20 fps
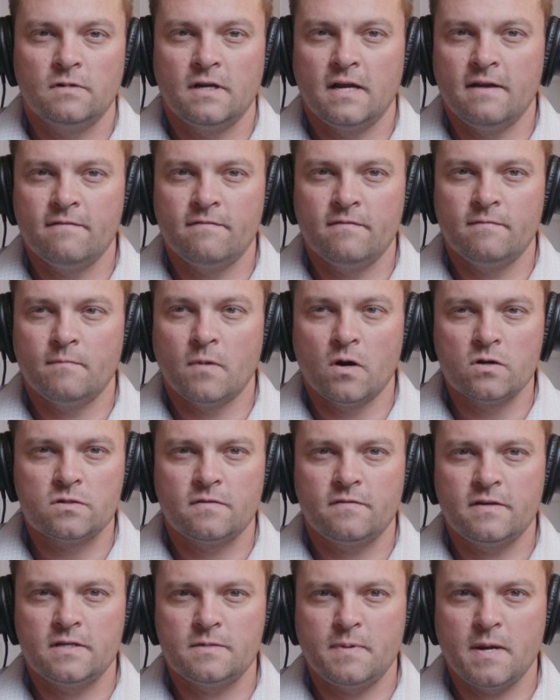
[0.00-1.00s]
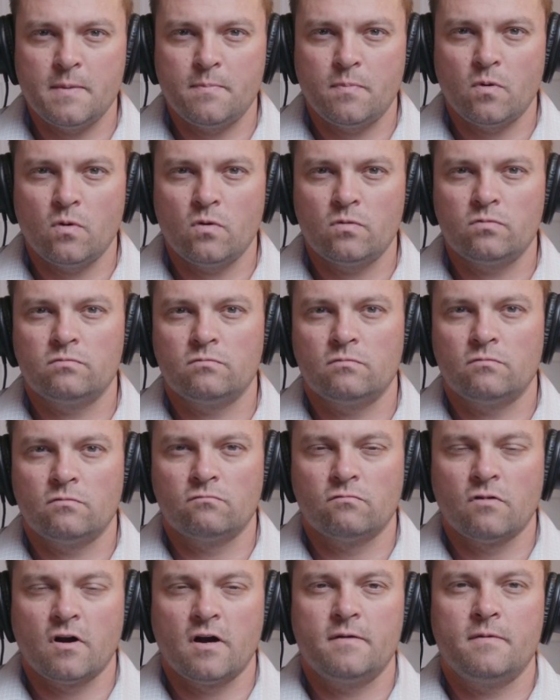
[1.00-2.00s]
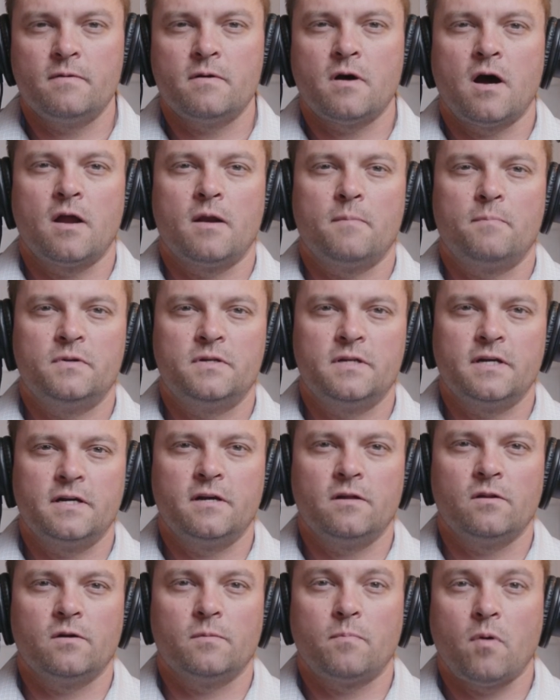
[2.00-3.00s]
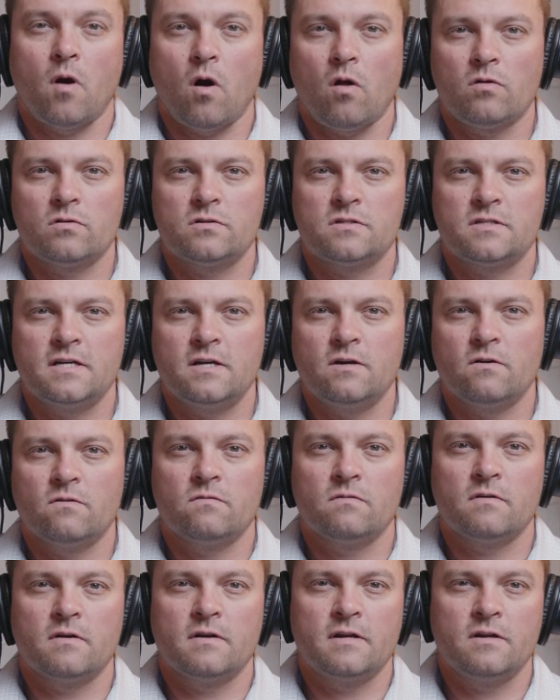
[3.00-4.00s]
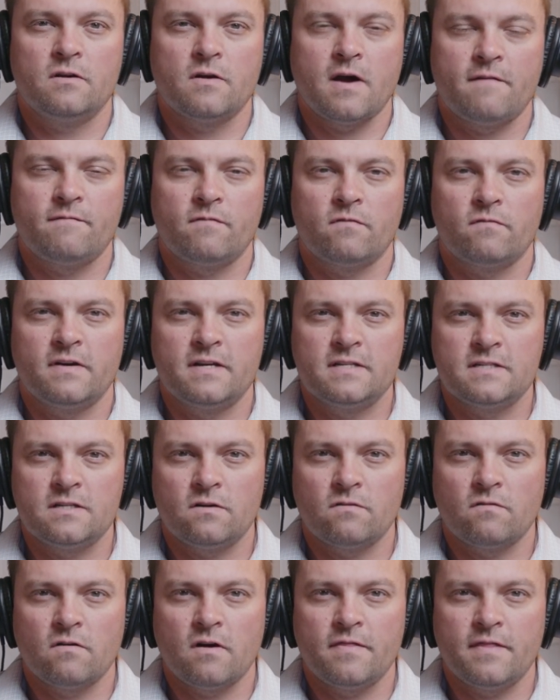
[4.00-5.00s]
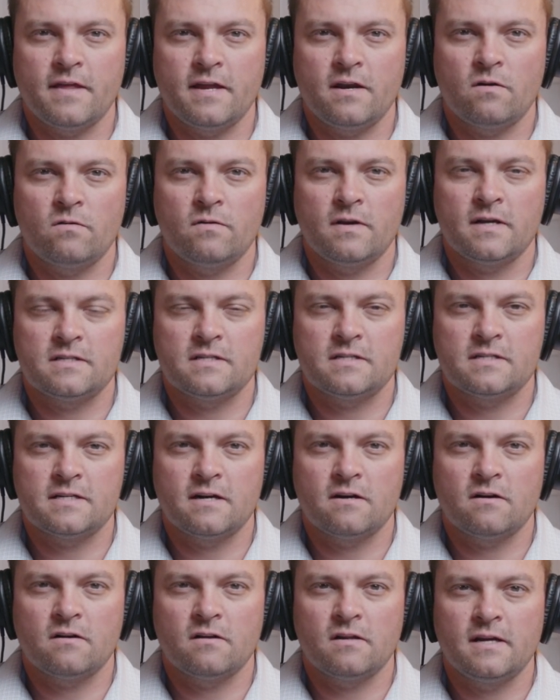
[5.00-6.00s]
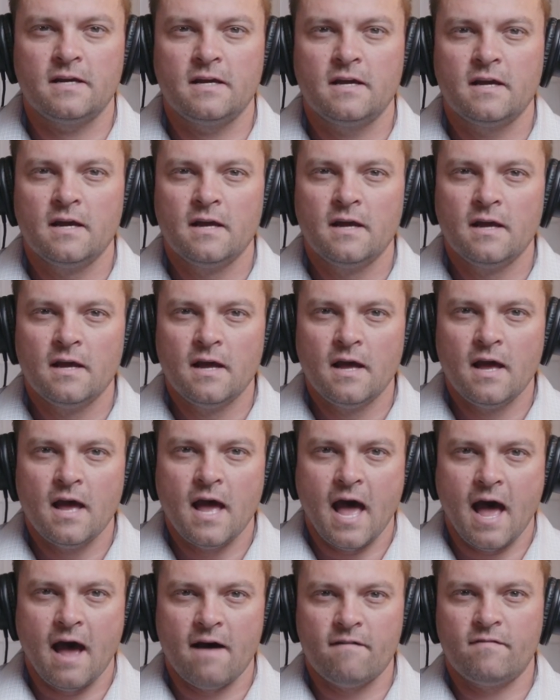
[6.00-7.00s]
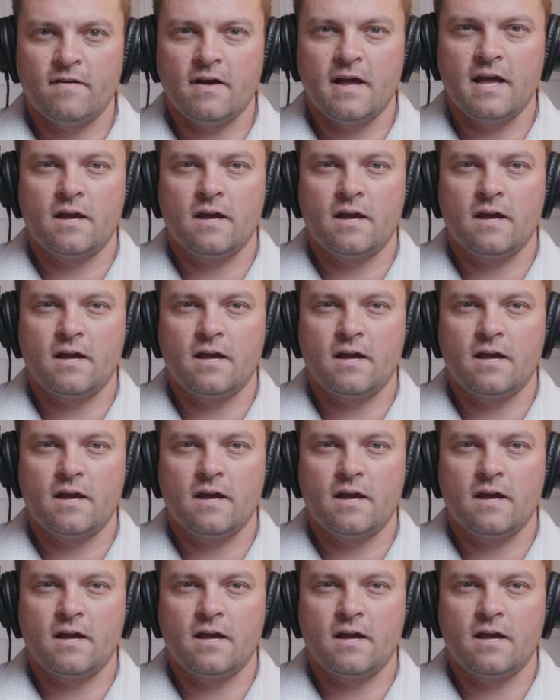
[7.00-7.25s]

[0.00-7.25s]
even most of these people run on a particular policy or, have a reason to run. They don't necessarily have a